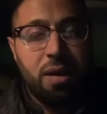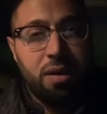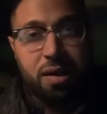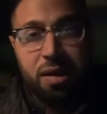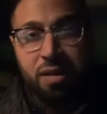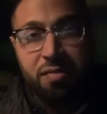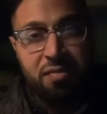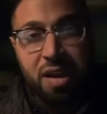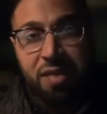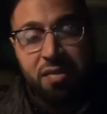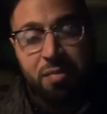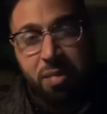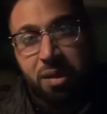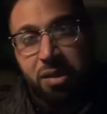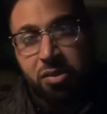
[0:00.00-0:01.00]
have never
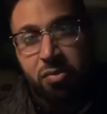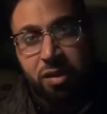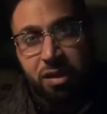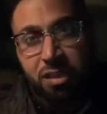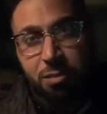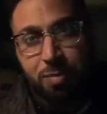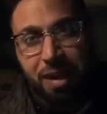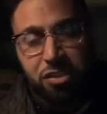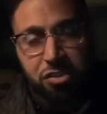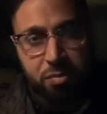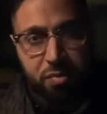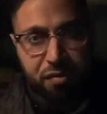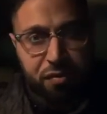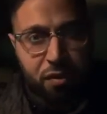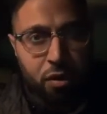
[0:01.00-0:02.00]
been through an inspection
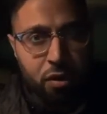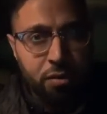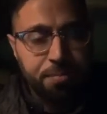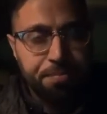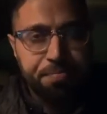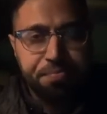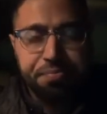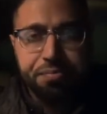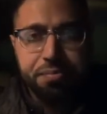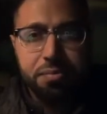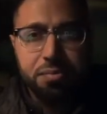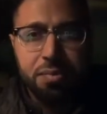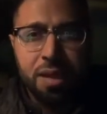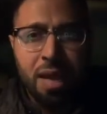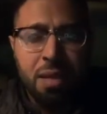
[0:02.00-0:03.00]
before,
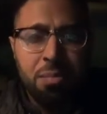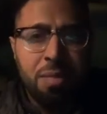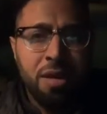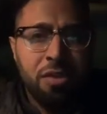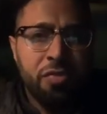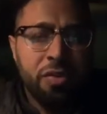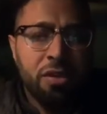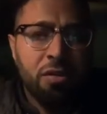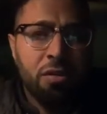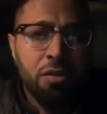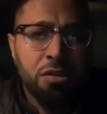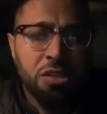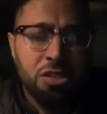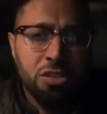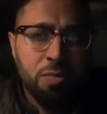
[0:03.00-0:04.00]
and mentoring,
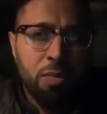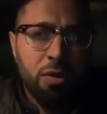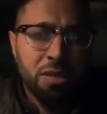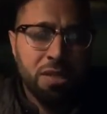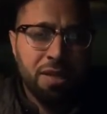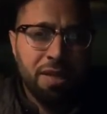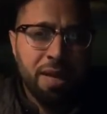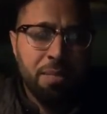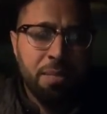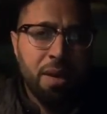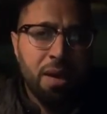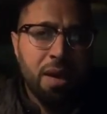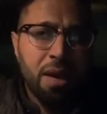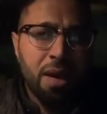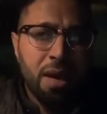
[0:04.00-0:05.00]
coaching, supporting them.
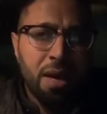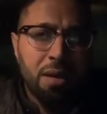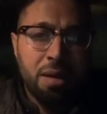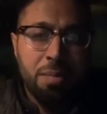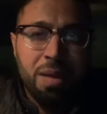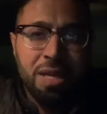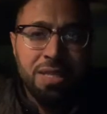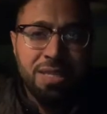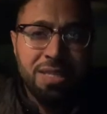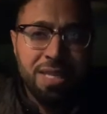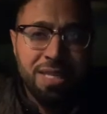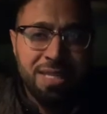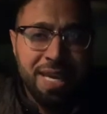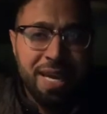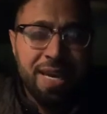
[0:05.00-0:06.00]
The message
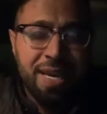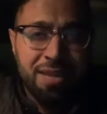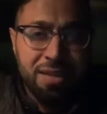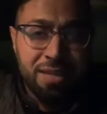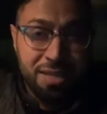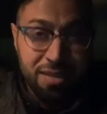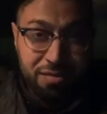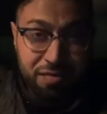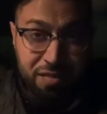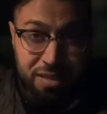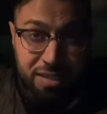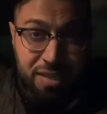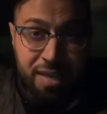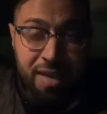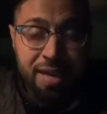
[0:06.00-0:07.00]
today for
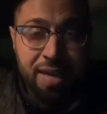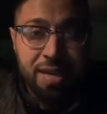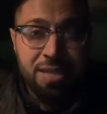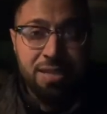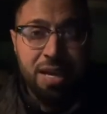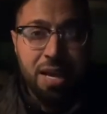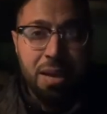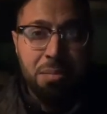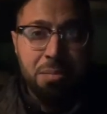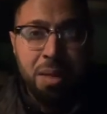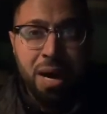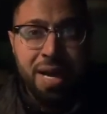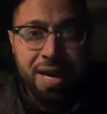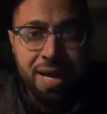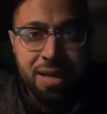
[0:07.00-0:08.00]
today is
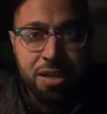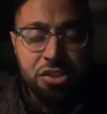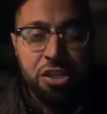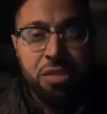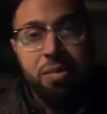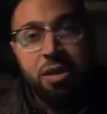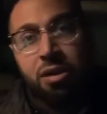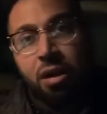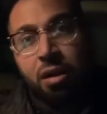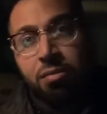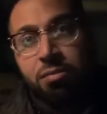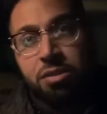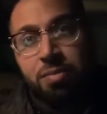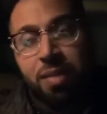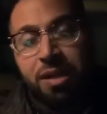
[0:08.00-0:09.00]
my energy
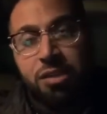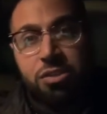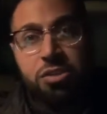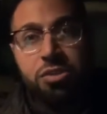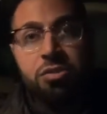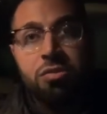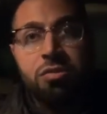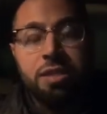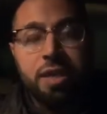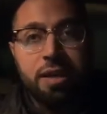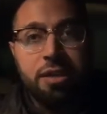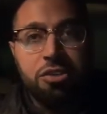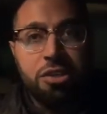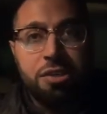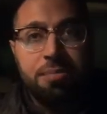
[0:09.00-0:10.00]
becomes my school's
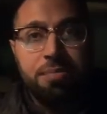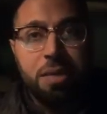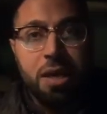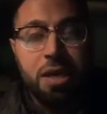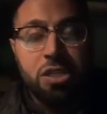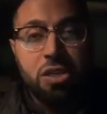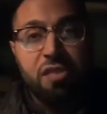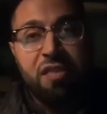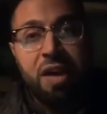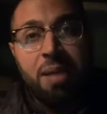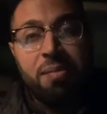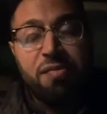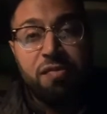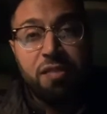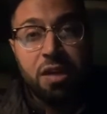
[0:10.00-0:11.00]
energy. So if
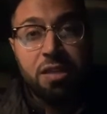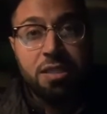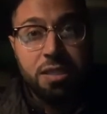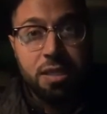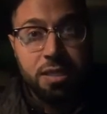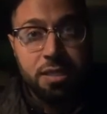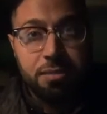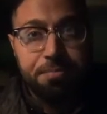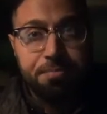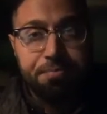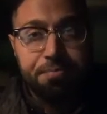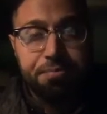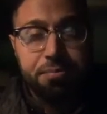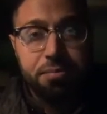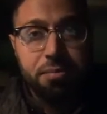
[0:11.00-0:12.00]
I'm flustered,
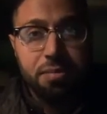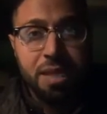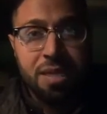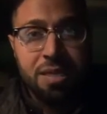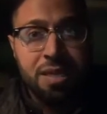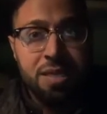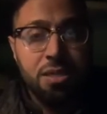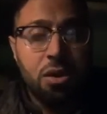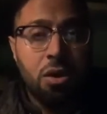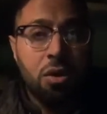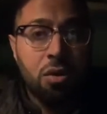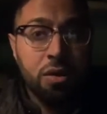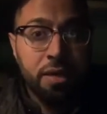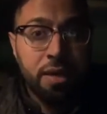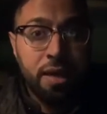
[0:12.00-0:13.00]

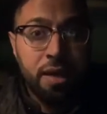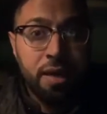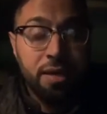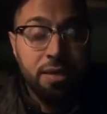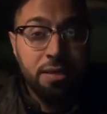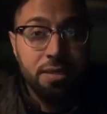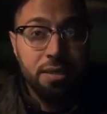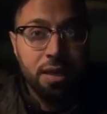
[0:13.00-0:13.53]
disorganized,